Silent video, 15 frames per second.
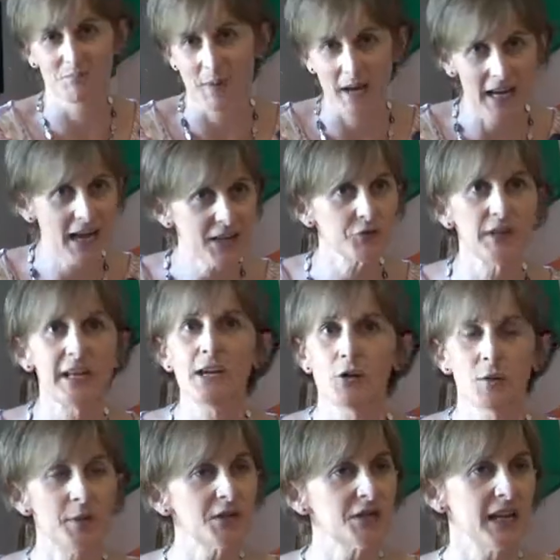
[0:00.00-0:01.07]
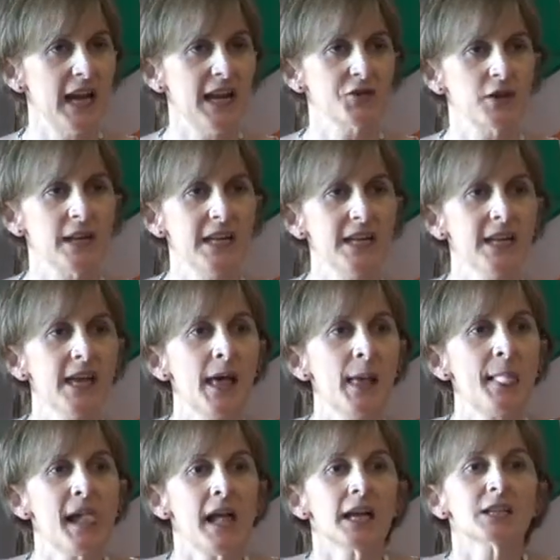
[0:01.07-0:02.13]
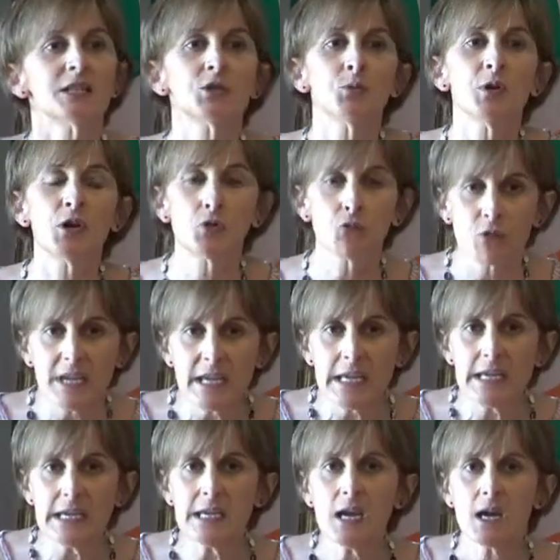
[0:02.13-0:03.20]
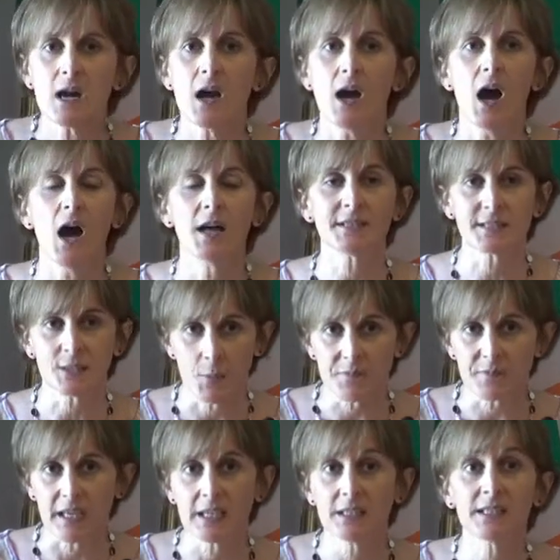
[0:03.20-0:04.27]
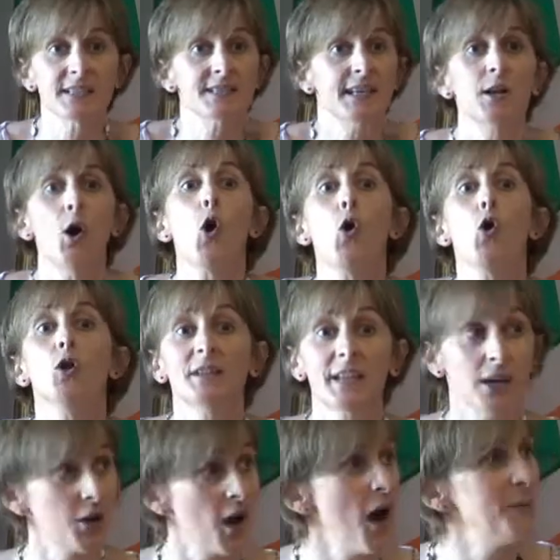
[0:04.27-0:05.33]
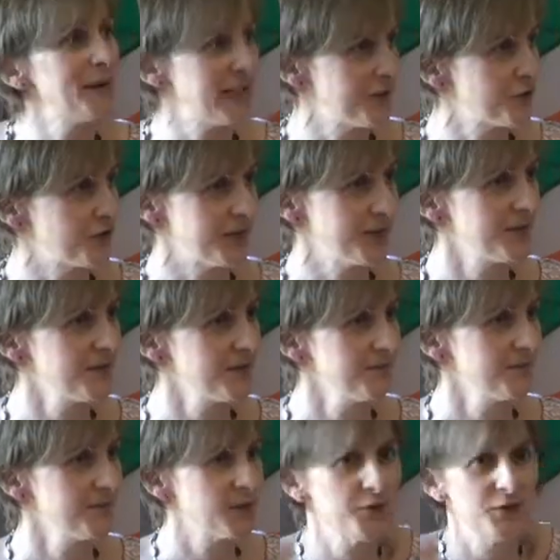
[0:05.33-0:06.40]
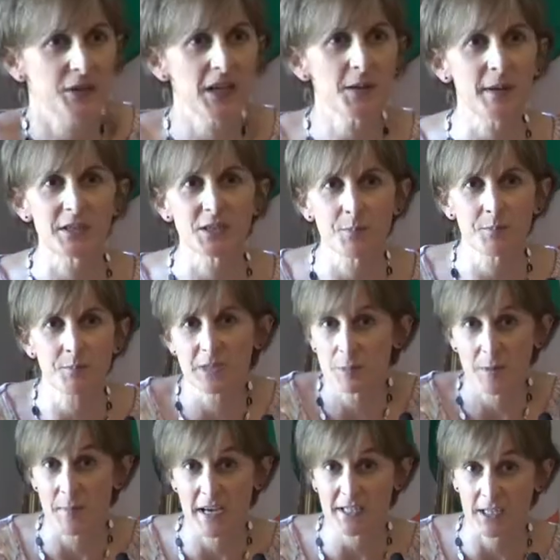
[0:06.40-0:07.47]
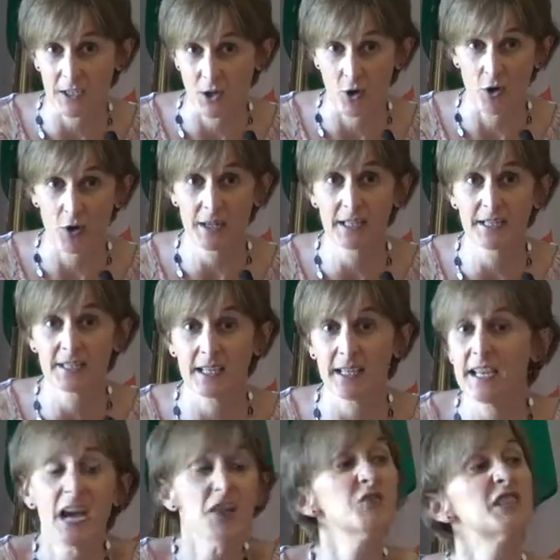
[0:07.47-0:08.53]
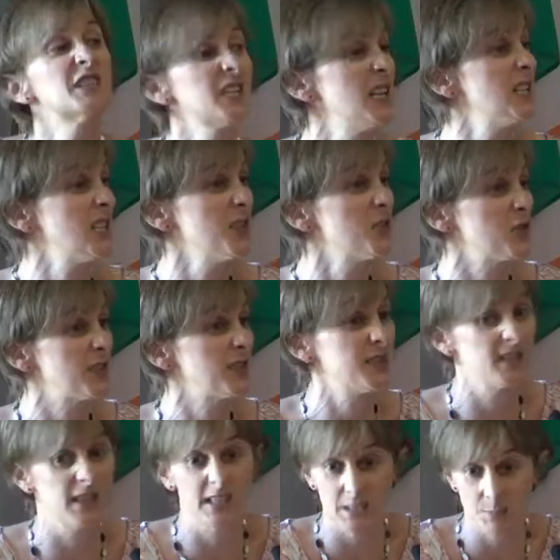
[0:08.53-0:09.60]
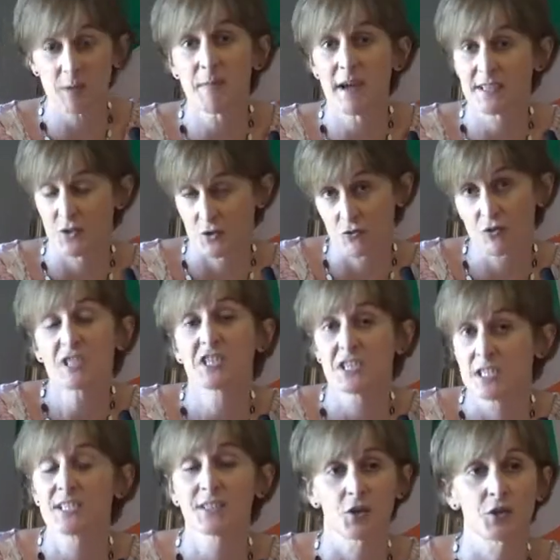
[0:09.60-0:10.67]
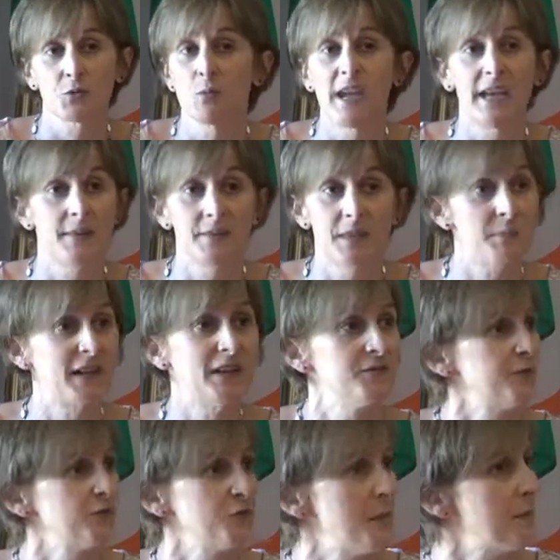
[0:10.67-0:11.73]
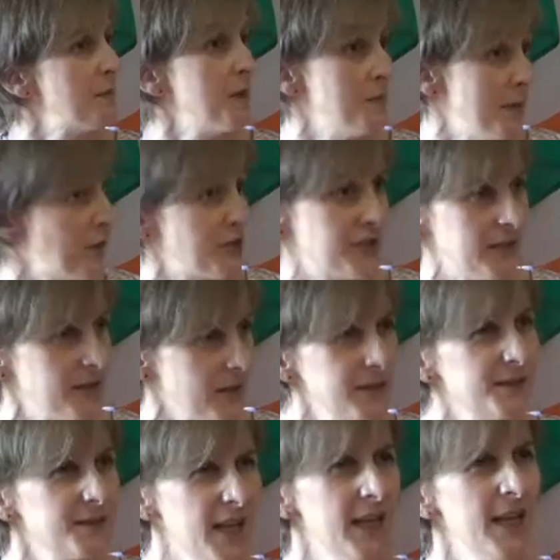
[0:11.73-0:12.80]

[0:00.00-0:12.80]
bilaterally or multilaterally to agree on something that's in all their common interests. So if you think about diplomatic law, it's in every state's interest that diplomats are treated in a certain way and that they benefit from immunity. So that's